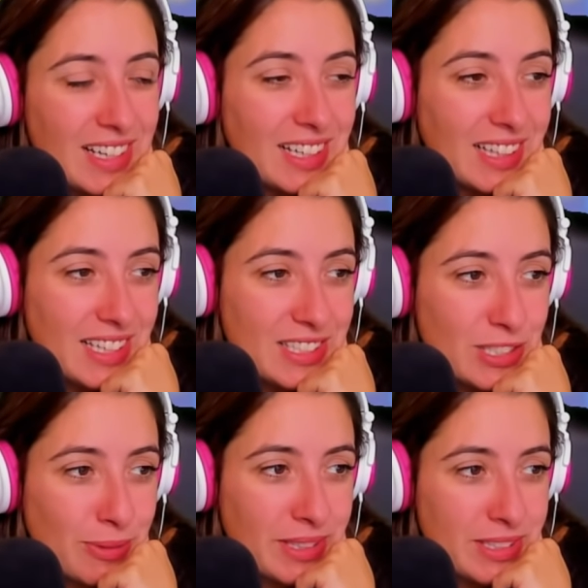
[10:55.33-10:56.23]
Les
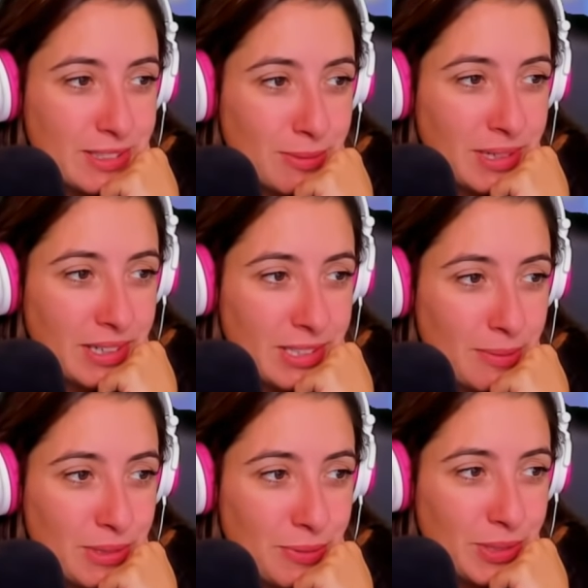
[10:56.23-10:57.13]
Twins,
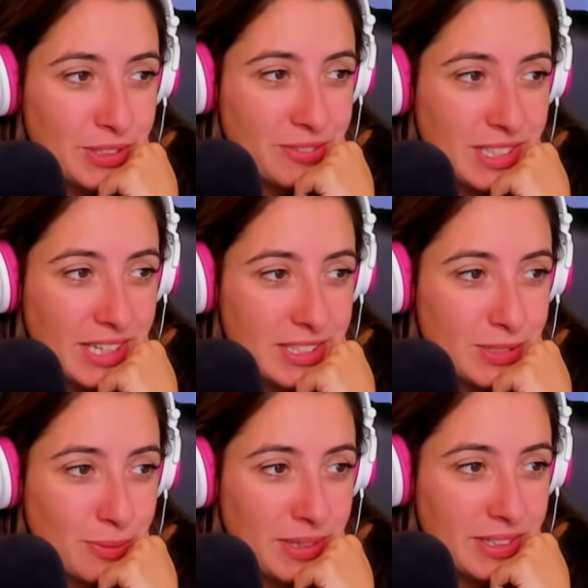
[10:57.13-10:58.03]
World of Dance
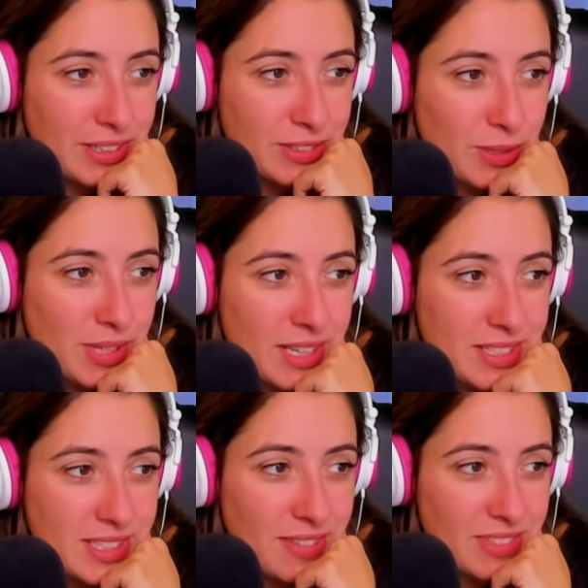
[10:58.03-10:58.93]
winner
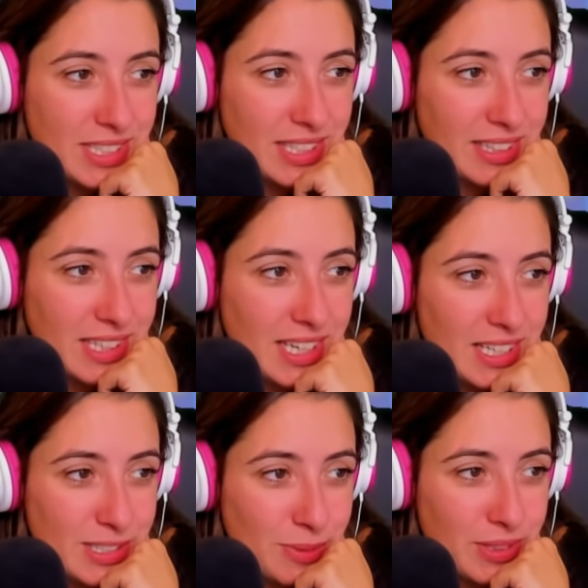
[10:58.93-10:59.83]
2017. The
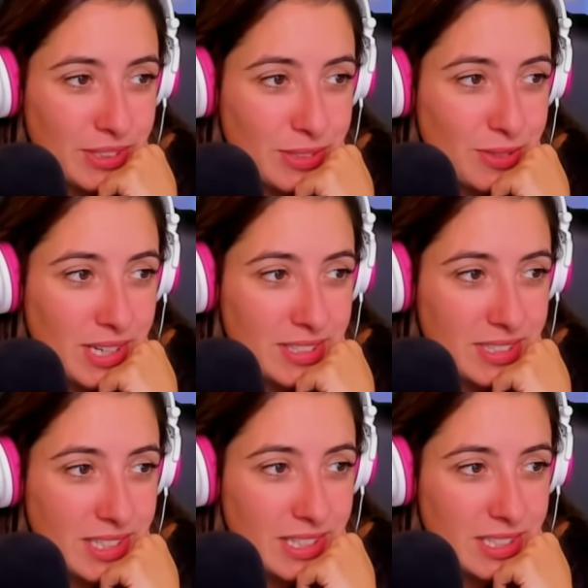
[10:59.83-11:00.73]
Kings winner
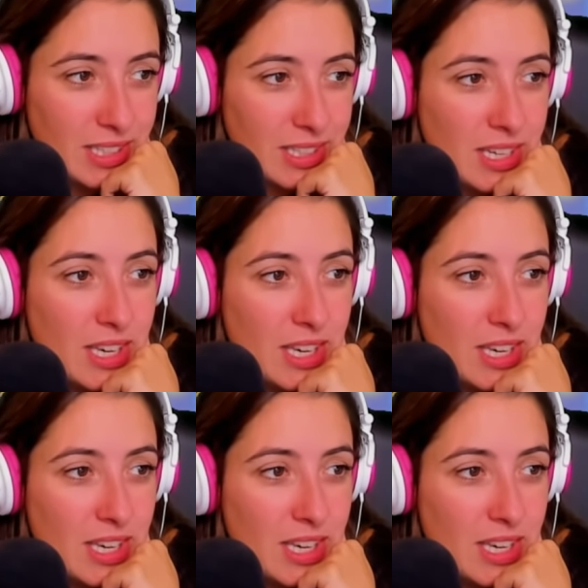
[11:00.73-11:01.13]
2019.